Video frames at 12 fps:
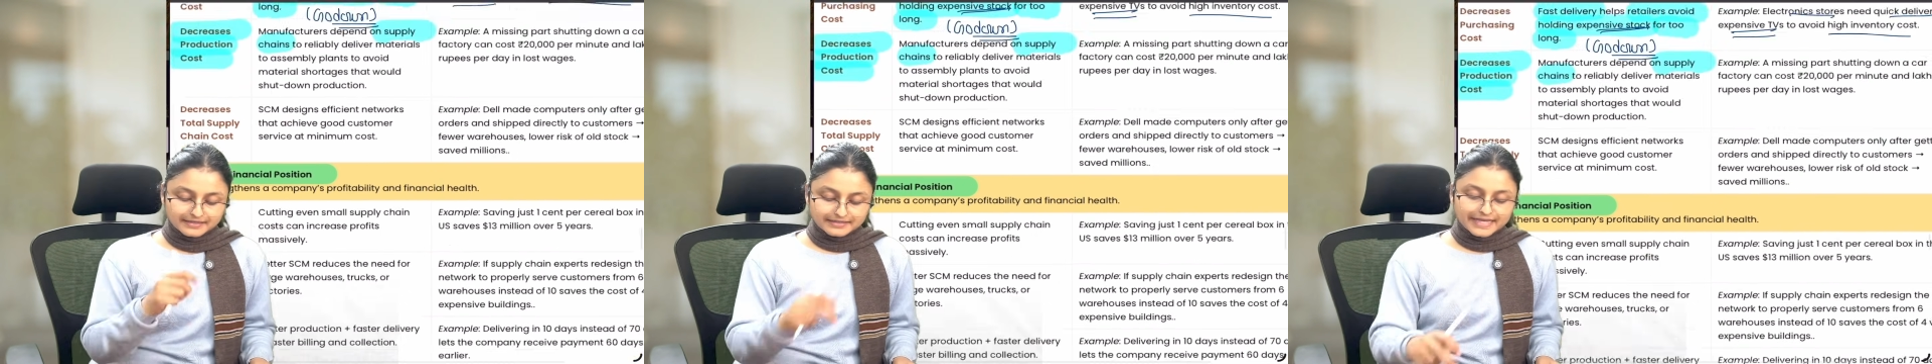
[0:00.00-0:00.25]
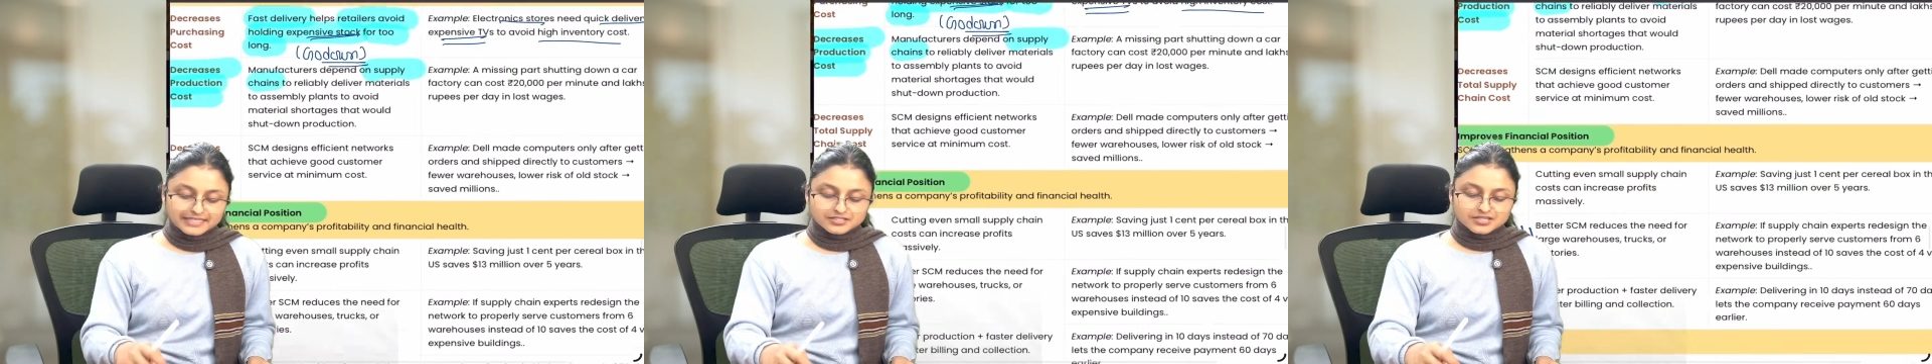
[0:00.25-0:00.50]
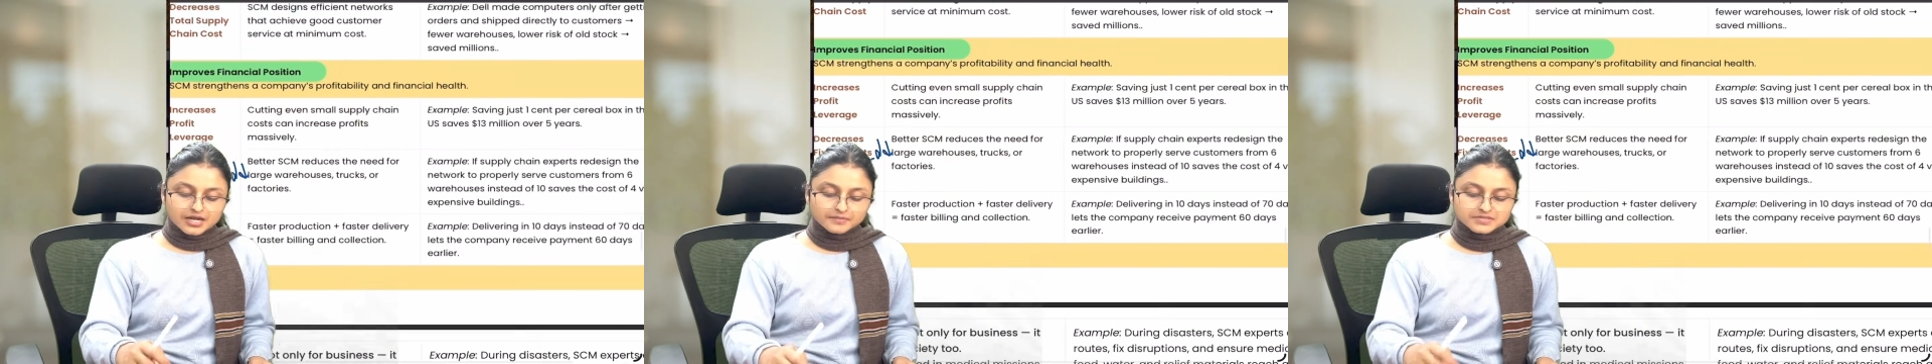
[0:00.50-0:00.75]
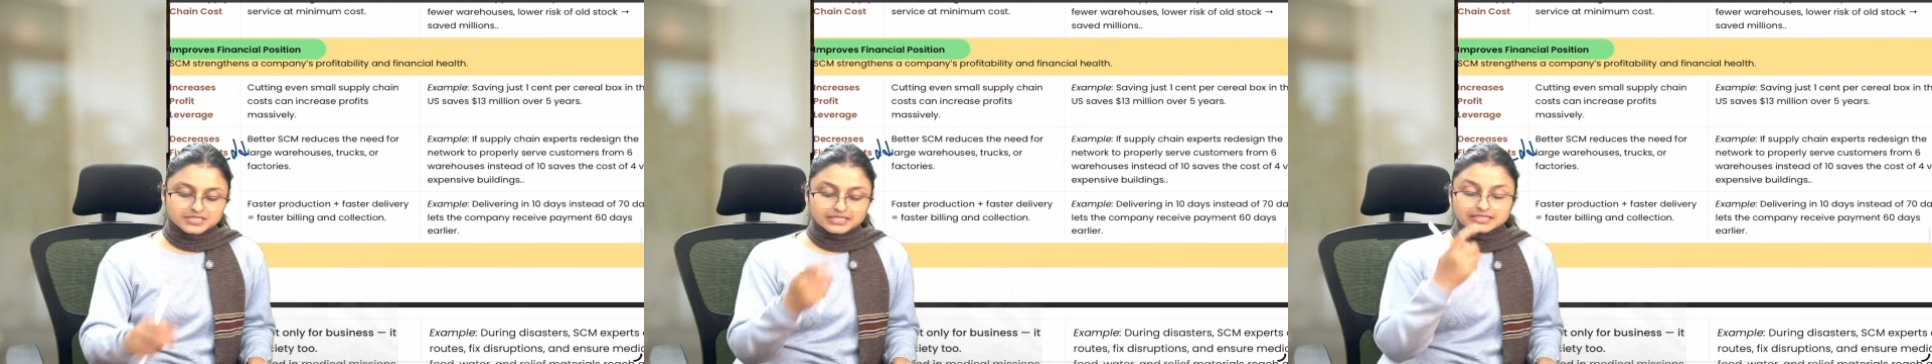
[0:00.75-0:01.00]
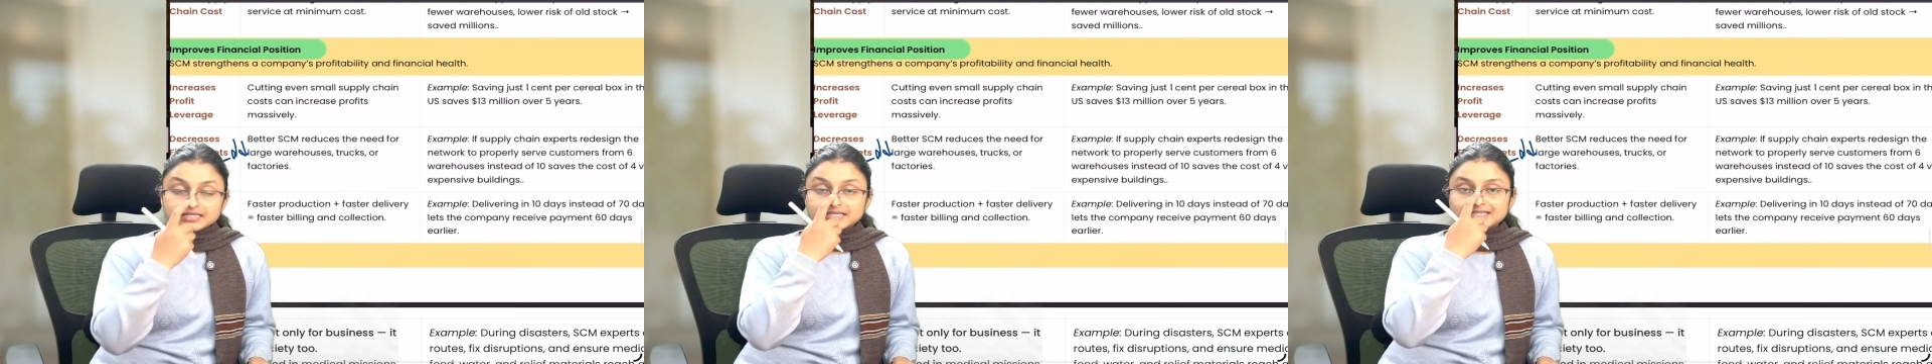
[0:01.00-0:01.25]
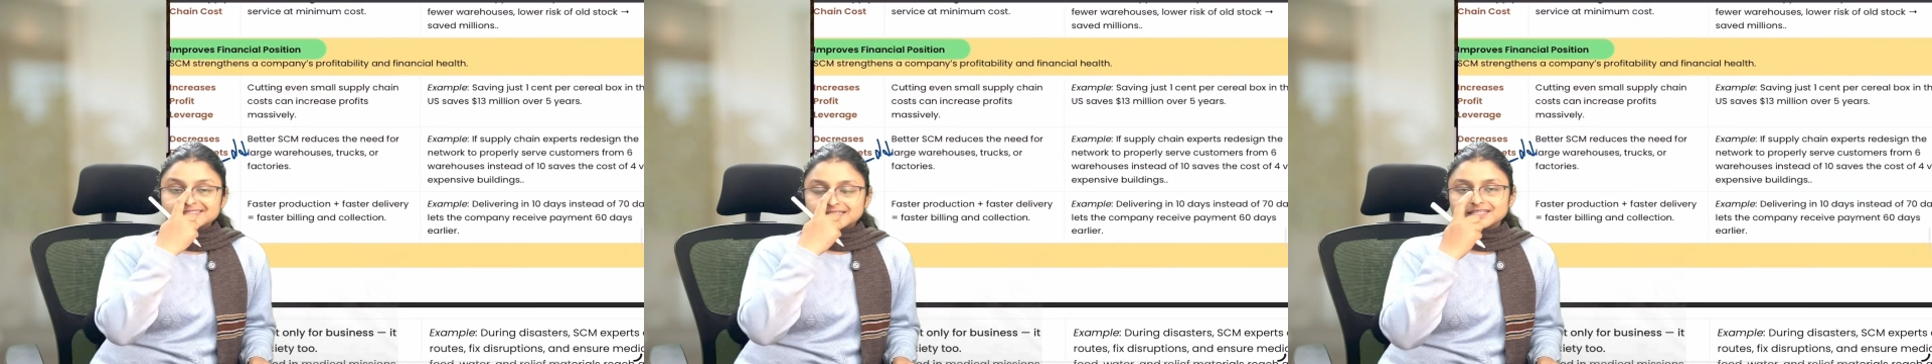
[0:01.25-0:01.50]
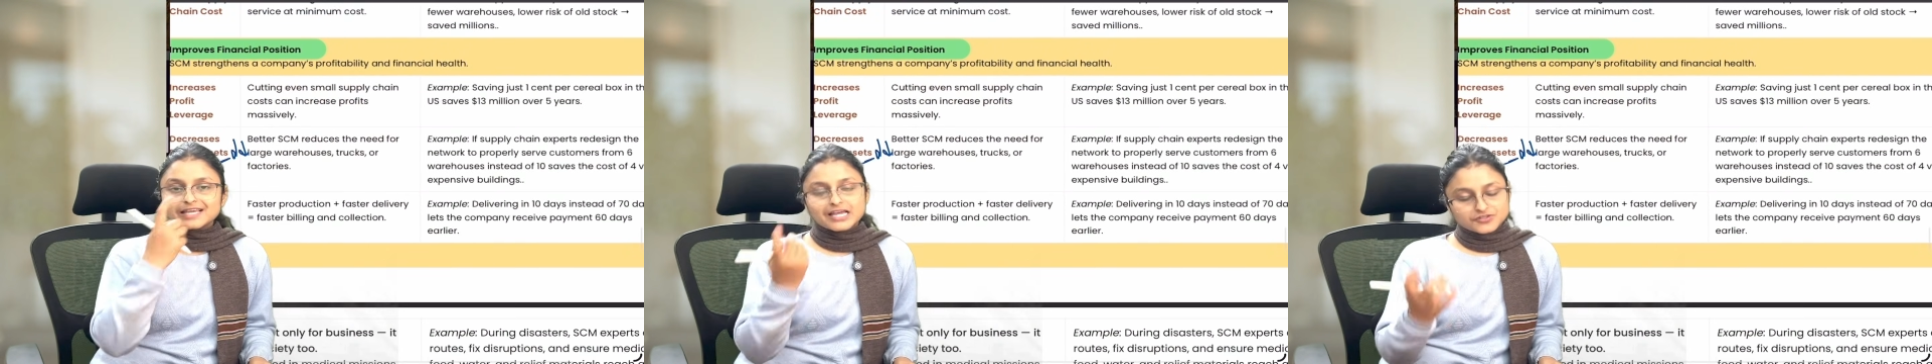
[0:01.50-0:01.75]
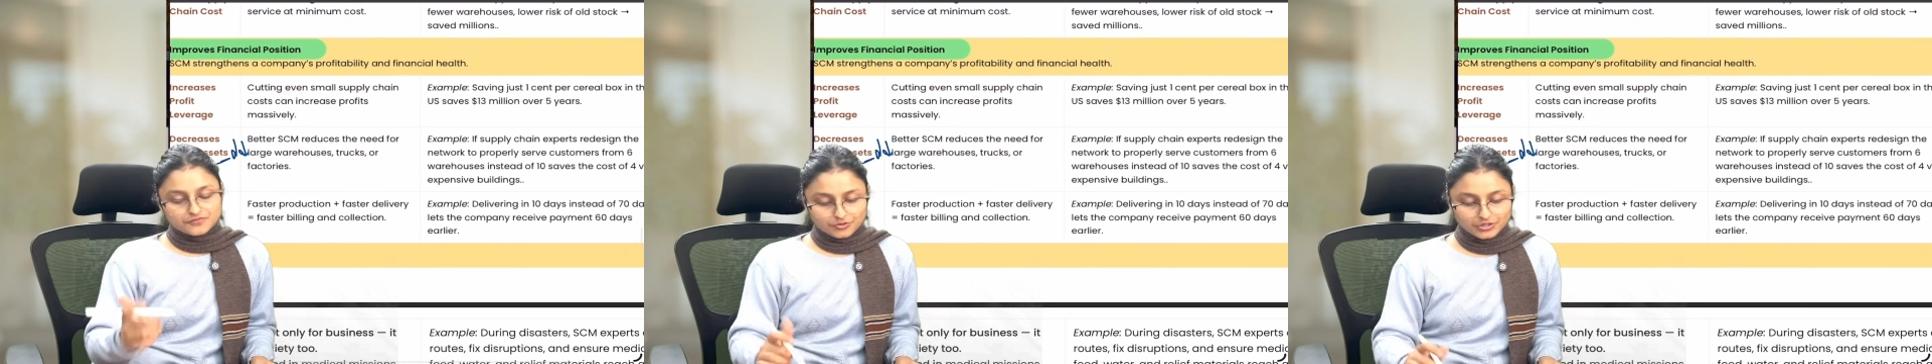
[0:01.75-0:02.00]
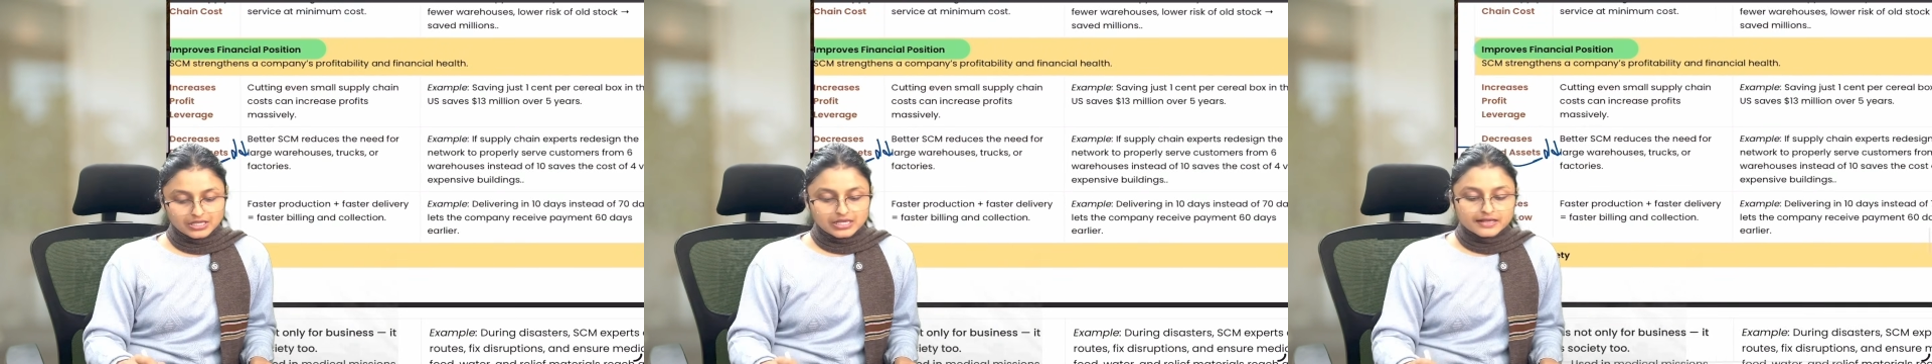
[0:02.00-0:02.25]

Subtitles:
Next comes increase in cash flow.